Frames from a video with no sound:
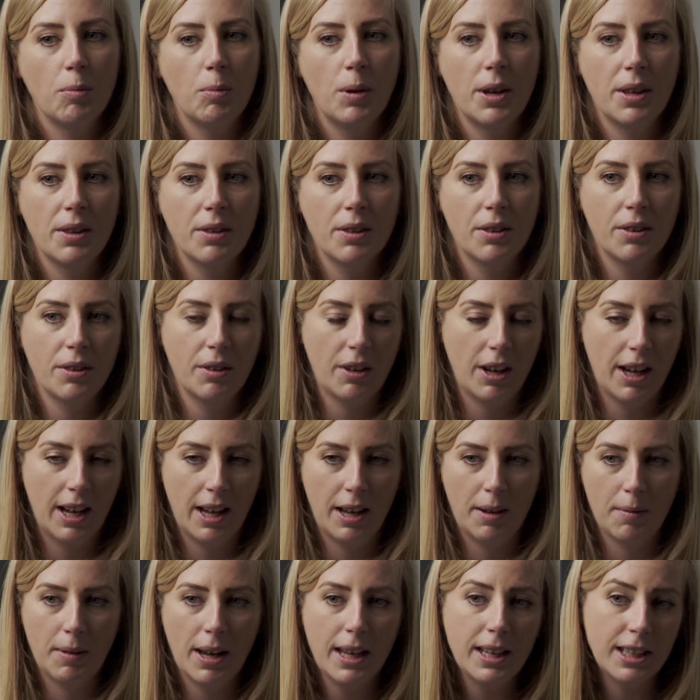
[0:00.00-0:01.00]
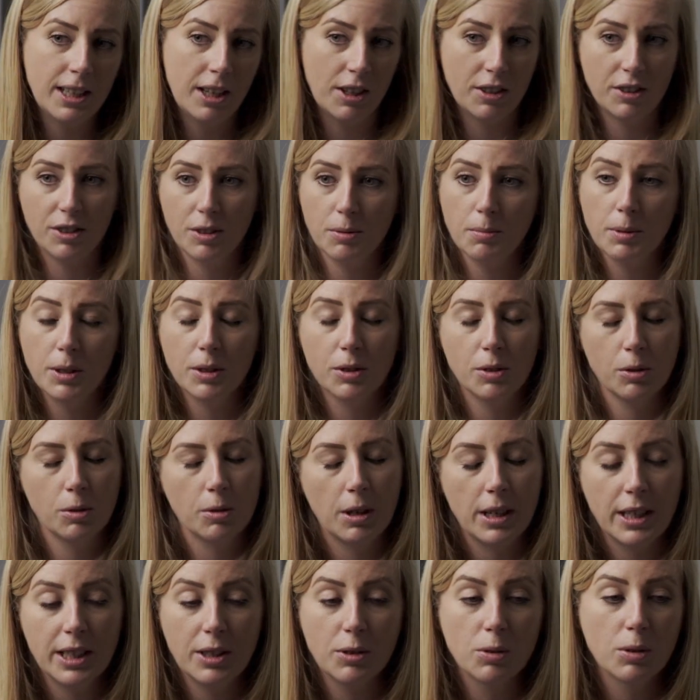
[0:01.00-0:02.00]
with any customers
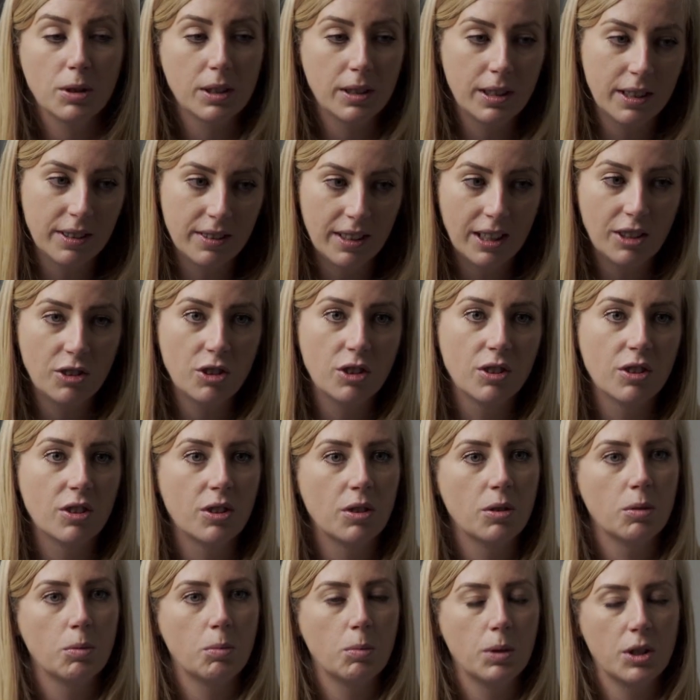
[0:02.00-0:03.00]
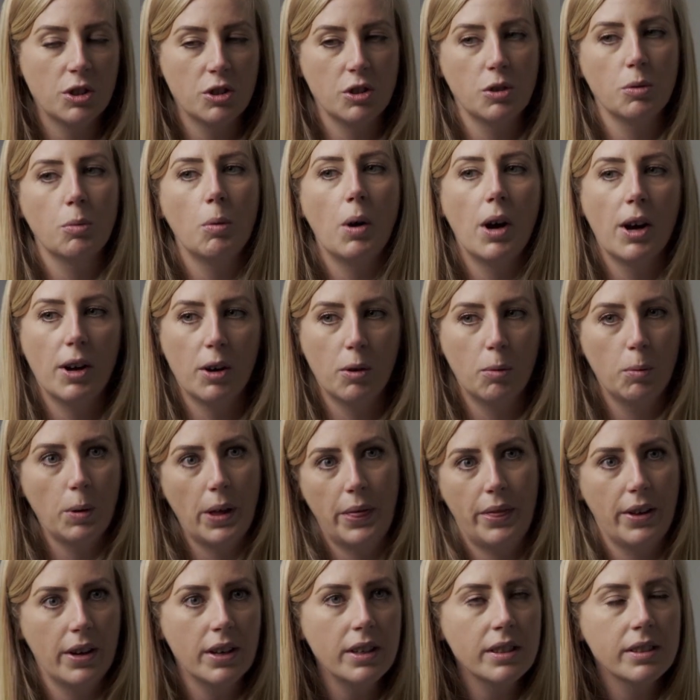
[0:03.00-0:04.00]
or any organisations that wish to work
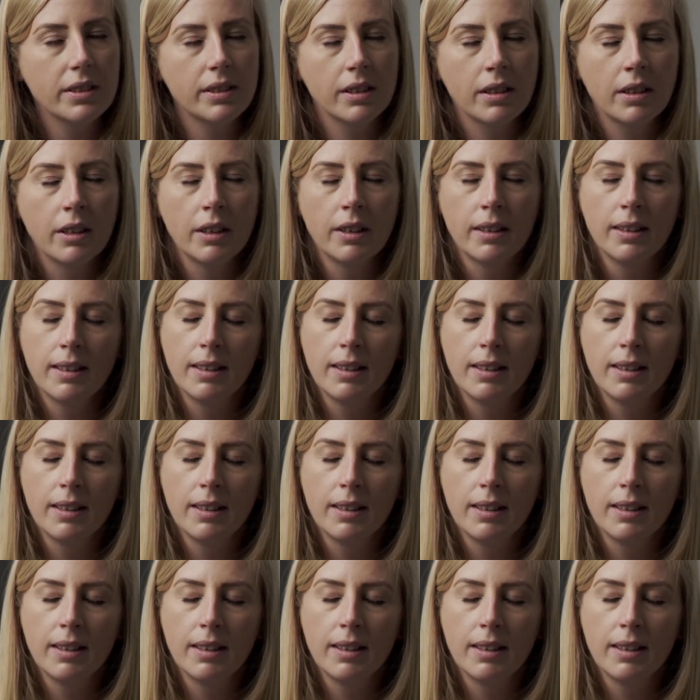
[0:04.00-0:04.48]
with us.